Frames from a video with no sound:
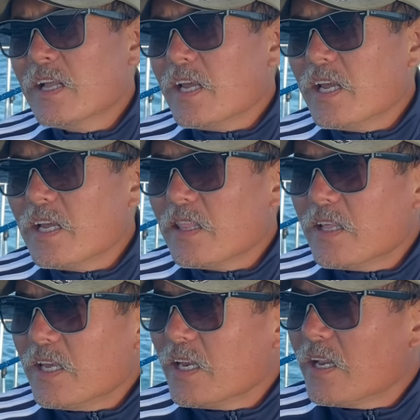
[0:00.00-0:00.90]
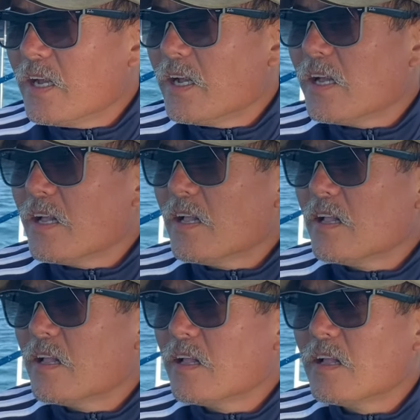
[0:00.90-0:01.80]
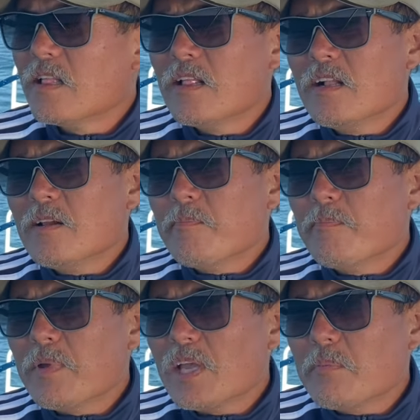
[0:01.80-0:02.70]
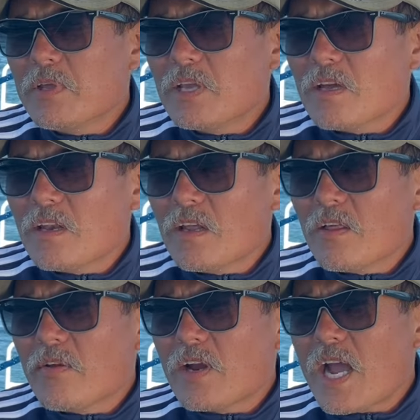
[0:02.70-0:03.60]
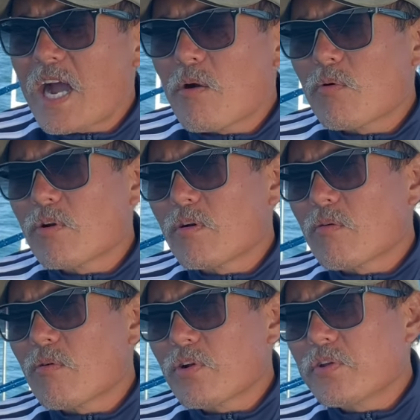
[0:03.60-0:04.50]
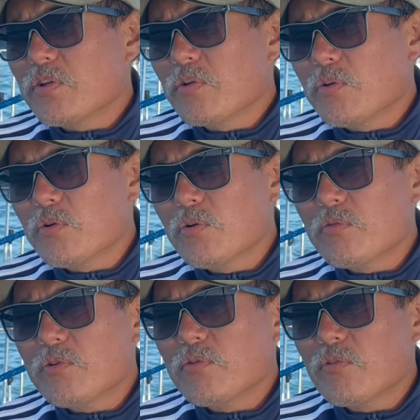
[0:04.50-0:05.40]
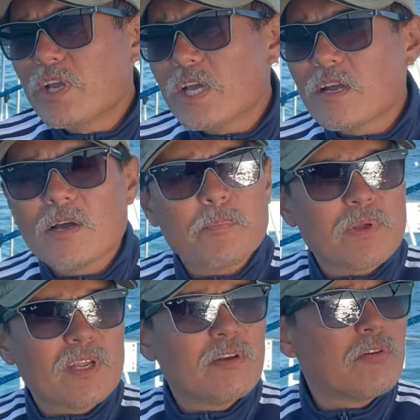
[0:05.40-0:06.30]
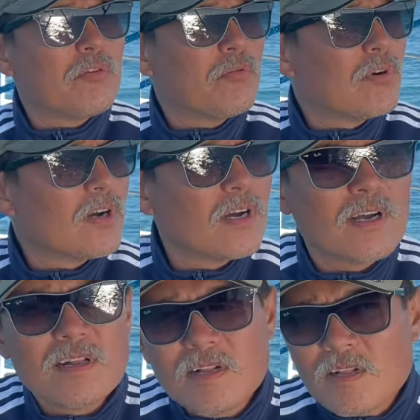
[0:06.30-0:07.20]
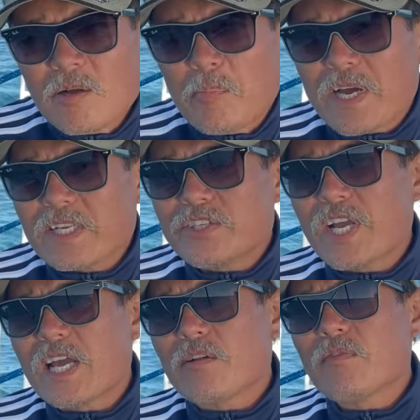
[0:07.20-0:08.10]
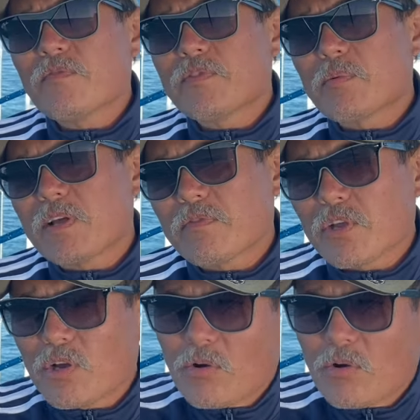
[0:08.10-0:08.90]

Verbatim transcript: and then maybe another hour or two to get up into Bight Channel. So we have to go